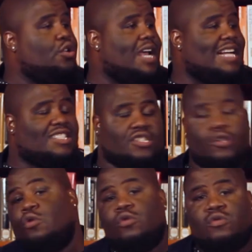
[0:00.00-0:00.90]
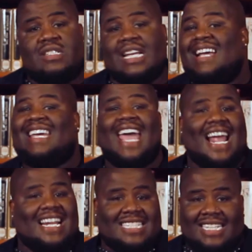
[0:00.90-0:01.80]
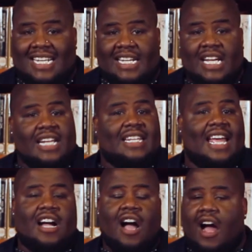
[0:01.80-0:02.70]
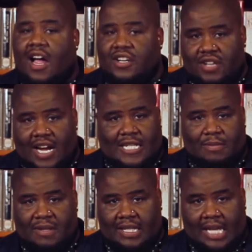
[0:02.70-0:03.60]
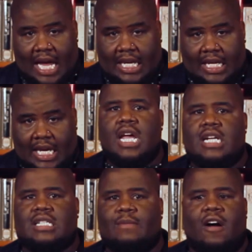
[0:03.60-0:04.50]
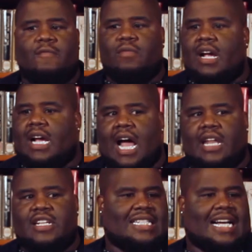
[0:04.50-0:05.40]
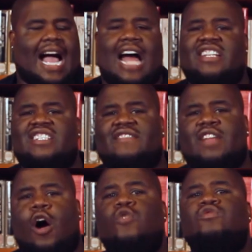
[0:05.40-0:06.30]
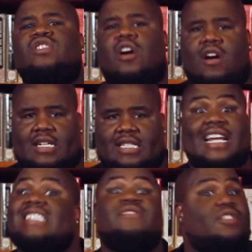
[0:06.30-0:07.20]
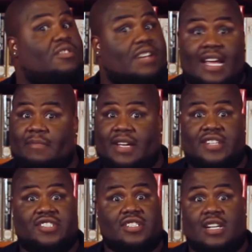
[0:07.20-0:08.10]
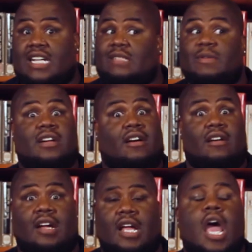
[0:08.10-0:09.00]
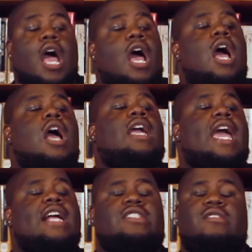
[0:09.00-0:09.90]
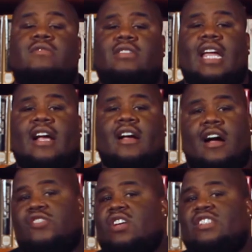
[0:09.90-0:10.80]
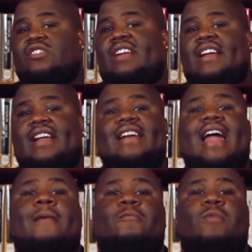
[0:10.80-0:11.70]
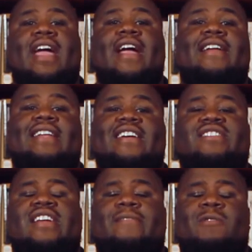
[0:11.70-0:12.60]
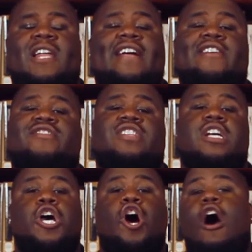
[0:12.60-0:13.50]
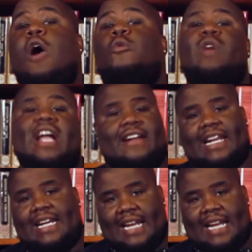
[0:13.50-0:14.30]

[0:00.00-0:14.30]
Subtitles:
You got schools canceling their contracts with Nike. Some off-brand college, the College of the Ozarks. That's the real name, bitch. I swear to God. Canceled their contracts, so now they're not wearing, their players aren't wearing any